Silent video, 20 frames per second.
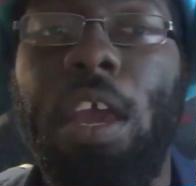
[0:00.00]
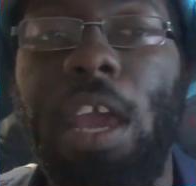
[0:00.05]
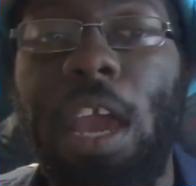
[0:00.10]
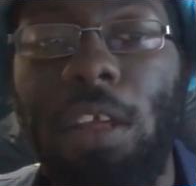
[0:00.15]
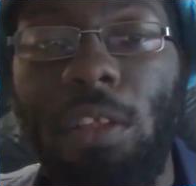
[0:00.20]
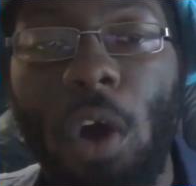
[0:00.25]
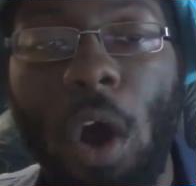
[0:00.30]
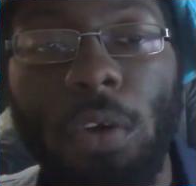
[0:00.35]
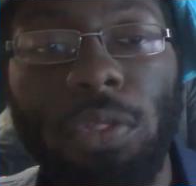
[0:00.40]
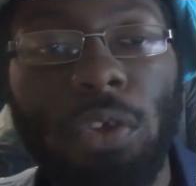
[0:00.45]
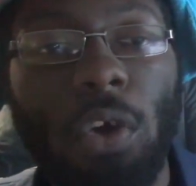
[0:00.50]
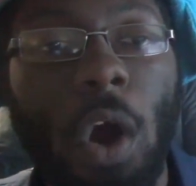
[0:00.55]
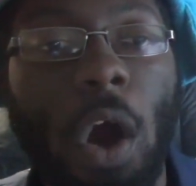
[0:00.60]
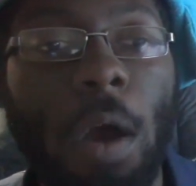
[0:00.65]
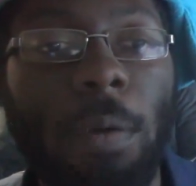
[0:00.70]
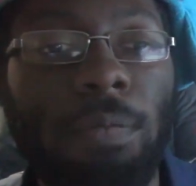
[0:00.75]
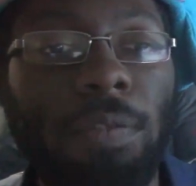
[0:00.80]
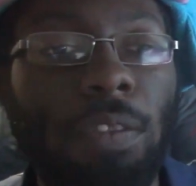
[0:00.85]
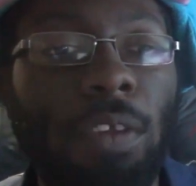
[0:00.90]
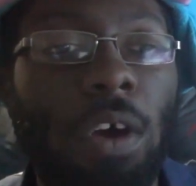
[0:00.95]
And
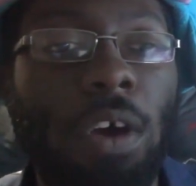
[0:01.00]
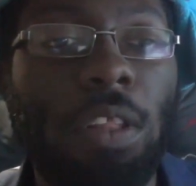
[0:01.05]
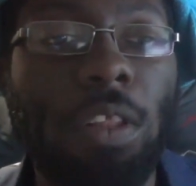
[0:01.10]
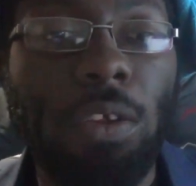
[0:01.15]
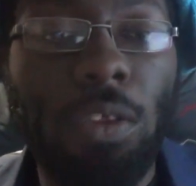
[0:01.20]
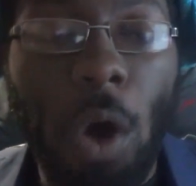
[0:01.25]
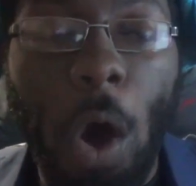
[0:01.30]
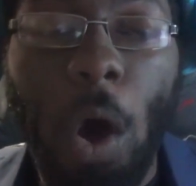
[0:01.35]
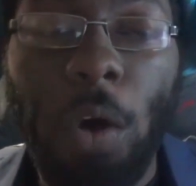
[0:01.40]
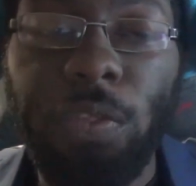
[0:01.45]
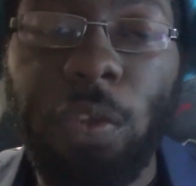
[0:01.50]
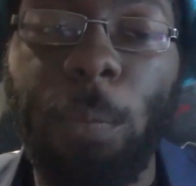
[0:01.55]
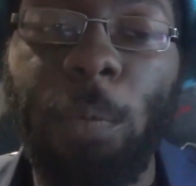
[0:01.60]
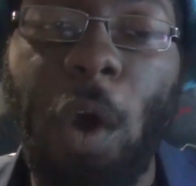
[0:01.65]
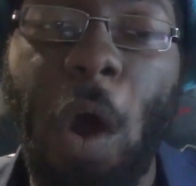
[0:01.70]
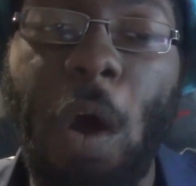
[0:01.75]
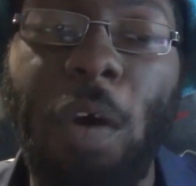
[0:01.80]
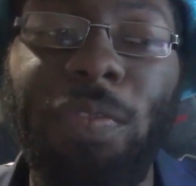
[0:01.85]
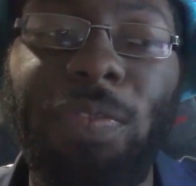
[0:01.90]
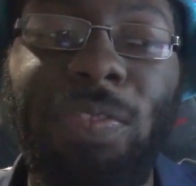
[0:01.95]
Awesome
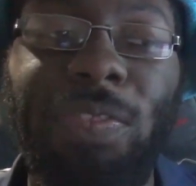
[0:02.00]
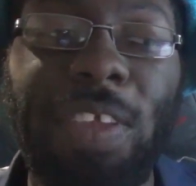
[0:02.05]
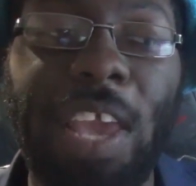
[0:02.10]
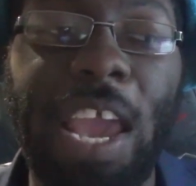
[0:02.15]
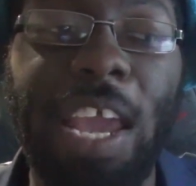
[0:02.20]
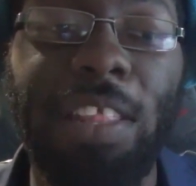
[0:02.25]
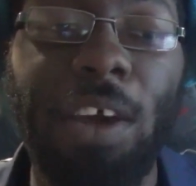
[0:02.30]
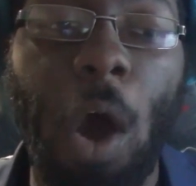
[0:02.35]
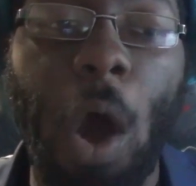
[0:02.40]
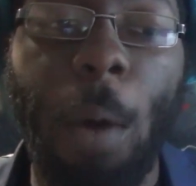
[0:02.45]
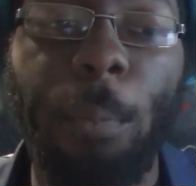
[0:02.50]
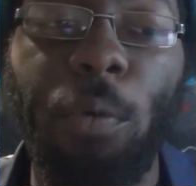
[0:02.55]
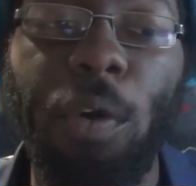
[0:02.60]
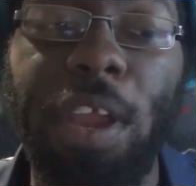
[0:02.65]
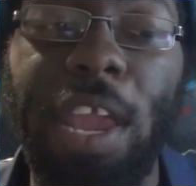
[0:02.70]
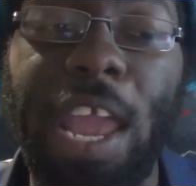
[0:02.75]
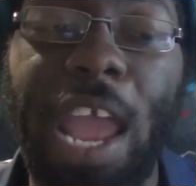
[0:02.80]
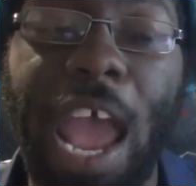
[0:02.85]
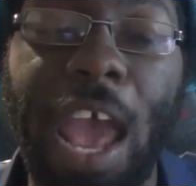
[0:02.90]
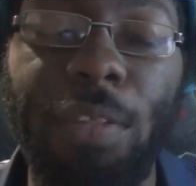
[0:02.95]
Con did
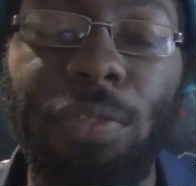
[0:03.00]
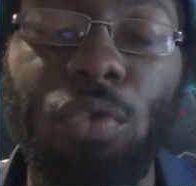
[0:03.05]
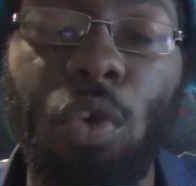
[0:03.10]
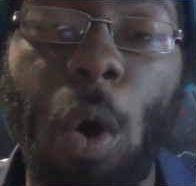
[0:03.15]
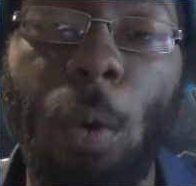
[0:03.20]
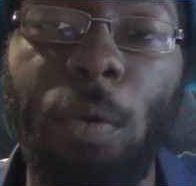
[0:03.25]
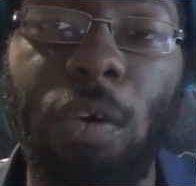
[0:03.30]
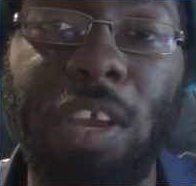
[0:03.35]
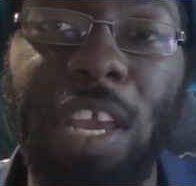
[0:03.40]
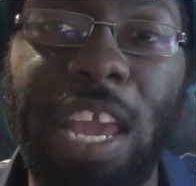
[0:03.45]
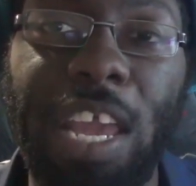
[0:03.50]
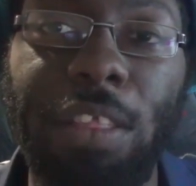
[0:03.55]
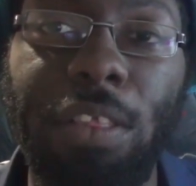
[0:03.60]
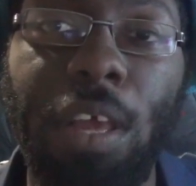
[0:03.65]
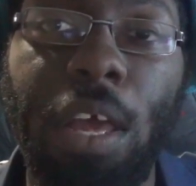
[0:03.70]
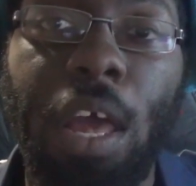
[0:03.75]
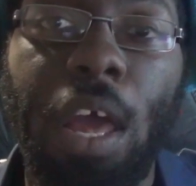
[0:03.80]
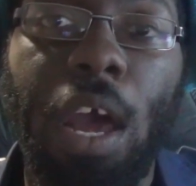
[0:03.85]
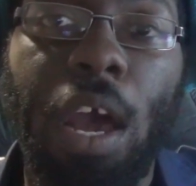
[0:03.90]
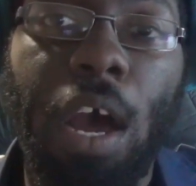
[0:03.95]
operate as normal in
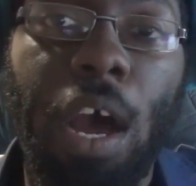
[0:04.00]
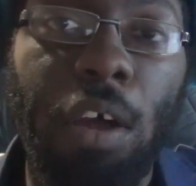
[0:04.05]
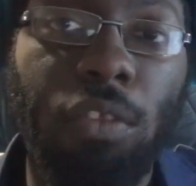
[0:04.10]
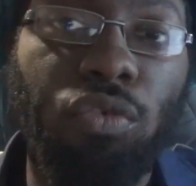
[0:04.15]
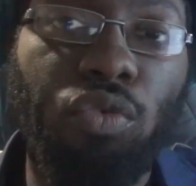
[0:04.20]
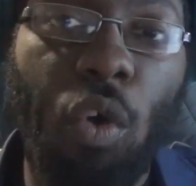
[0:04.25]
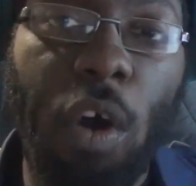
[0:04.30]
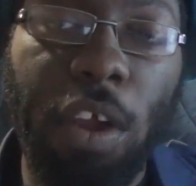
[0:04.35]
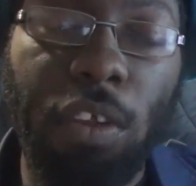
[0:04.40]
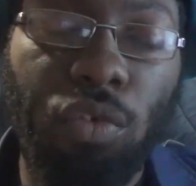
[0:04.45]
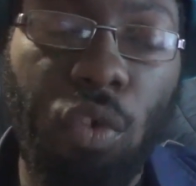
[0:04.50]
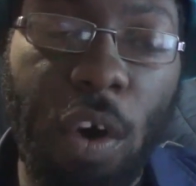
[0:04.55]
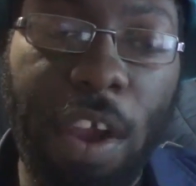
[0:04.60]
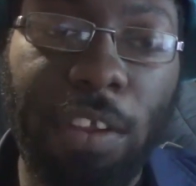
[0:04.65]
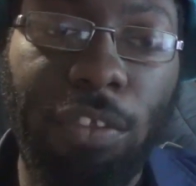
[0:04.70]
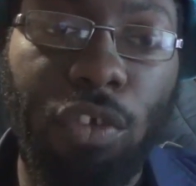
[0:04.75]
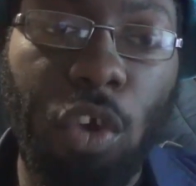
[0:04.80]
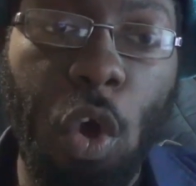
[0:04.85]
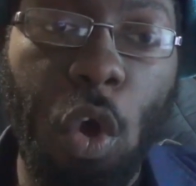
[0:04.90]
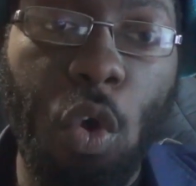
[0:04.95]

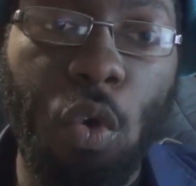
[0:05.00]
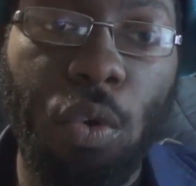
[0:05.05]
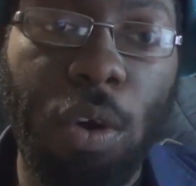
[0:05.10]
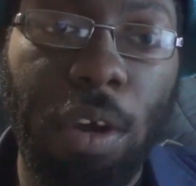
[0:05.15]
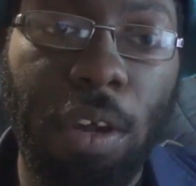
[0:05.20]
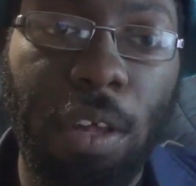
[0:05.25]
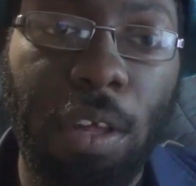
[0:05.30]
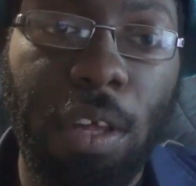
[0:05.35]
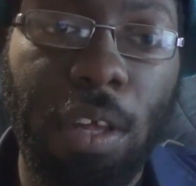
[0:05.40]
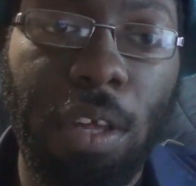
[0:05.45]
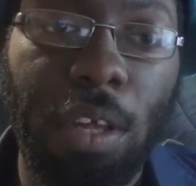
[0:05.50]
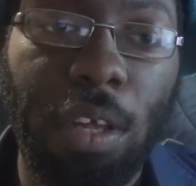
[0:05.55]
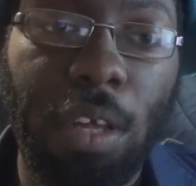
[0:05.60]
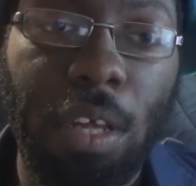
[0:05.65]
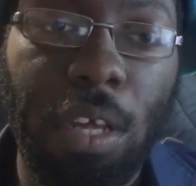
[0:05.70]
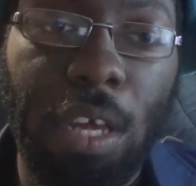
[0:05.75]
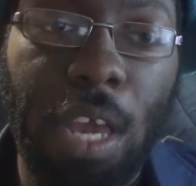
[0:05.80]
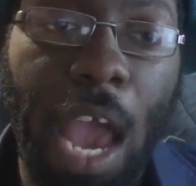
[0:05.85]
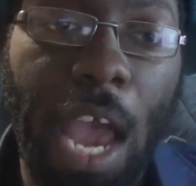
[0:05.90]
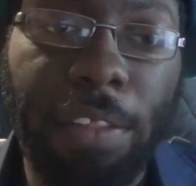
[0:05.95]
2022.
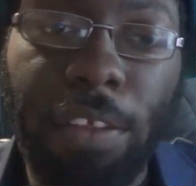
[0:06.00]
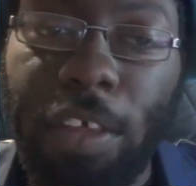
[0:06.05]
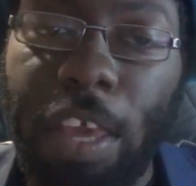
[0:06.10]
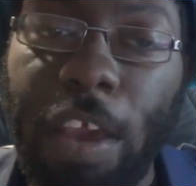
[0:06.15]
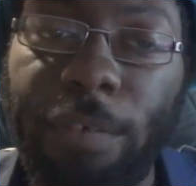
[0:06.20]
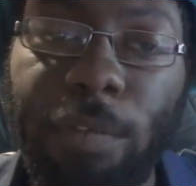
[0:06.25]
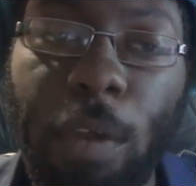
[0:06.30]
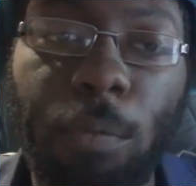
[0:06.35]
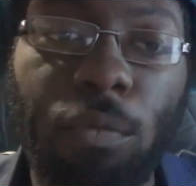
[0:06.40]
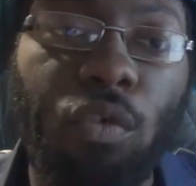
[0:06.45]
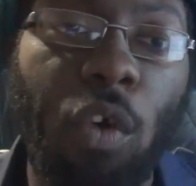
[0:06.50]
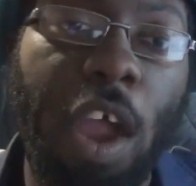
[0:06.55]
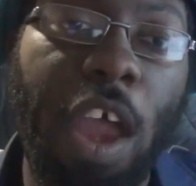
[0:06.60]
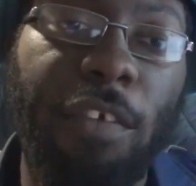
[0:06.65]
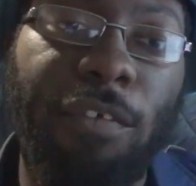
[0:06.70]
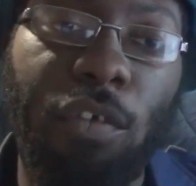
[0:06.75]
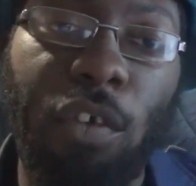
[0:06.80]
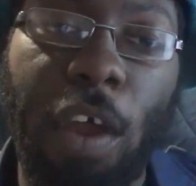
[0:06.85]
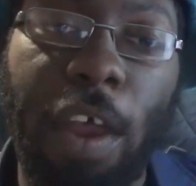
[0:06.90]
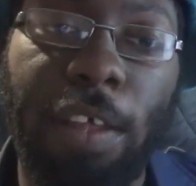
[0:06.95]
I had to give them credit
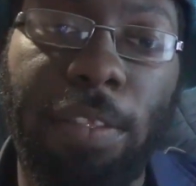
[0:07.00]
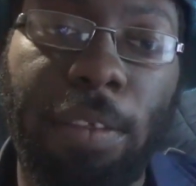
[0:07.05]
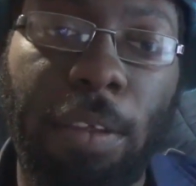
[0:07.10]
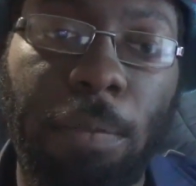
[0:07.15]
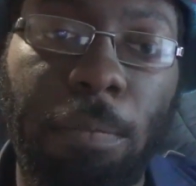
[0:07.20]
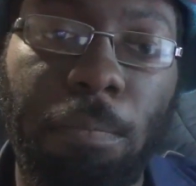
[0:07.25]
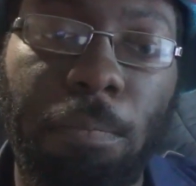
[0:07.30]
for it.